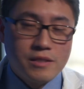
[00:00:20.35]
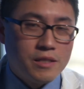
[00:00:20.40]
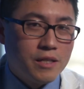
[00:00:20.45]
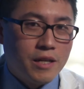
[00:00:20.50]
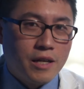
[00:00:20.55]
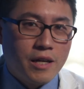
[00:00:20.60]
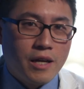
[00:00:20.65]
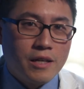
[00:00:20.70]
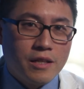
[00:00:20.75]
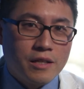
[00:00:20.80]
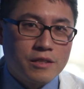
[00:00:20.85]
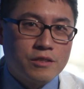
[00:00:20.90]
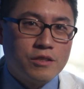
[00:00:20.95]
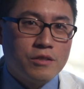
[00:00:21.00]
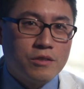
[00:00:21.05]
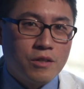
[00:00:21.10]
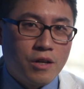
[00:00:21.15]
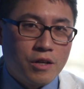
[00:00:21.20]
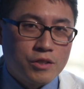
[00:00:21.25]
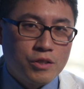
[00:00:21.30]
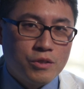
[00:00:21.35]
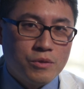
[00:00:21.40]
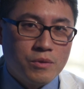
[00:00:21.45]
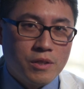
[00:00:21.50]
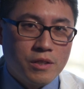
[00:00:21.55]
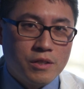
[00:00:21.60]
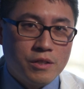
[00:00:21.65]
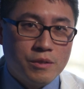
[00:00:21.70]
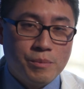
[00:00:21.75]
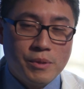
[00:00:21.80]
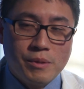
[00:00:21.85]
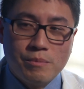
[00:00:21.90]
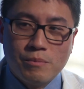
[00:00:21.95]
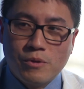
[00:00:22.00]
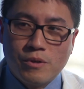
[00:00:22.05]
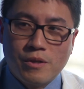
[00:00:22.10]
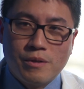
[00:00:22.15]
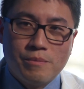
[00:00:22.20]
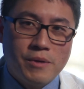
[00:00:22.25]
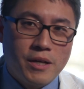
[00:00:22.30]
Today I'd like to talk to you a little bit
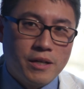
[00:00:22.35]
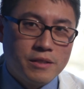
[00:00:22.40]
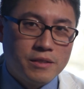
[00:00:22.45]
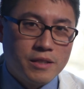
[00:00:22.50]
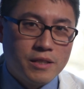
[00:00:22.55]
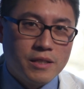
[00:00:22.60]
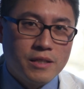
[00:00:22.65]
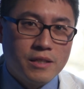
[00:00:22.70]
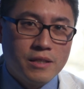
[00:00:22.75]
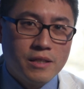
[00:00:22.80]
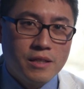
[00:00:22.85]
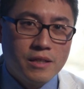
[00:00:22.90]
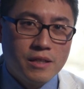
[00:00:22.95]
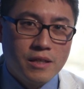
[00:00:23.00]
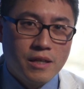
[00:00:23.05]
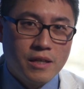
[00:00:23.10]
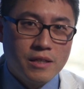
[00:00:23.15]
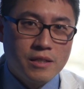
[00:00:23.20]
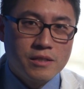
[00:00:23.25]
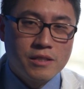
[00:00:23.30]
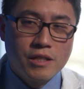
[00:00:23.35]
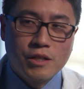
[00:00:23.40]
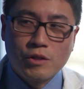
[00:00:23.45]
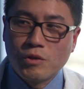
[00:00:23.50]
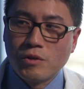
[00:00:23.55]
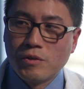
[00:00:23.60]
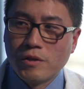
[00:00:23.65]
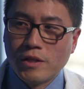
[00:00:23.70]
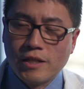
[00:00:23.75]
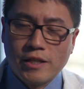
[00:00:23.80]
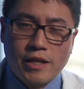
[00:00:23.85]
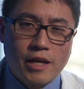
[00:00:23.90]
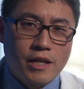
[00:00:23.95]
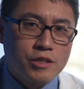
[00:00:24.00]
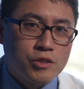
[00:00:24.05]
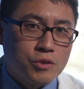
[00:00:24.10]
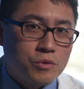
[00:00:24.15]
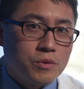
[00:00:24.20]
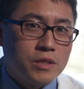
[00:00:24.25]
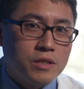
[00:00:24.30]
more about the
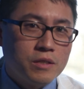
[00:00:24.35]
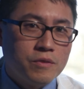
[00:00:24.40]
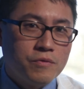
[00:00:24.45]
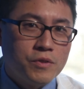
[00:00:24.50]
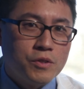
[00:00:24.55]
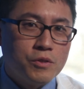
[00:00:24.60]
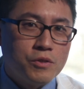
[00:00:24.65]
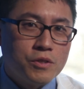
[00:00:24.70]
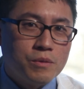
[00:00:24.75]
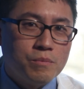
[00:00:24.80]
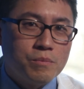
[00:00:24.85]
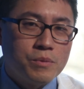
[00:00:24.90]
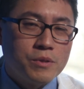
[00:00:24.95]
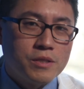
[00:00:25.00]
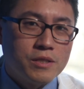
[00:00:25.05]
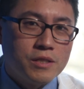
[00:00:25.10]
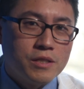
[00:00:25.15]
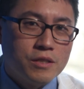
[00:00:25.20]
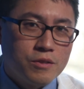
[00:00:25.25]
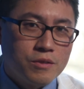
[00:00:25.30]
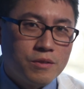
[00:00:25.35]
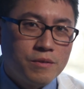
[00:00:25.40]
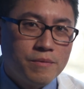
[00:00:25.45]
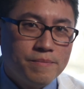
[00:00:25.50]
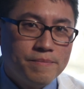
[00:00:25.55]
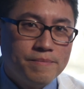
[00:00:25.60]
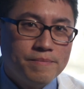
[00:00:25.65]
sacroiliac joint fusion procedure.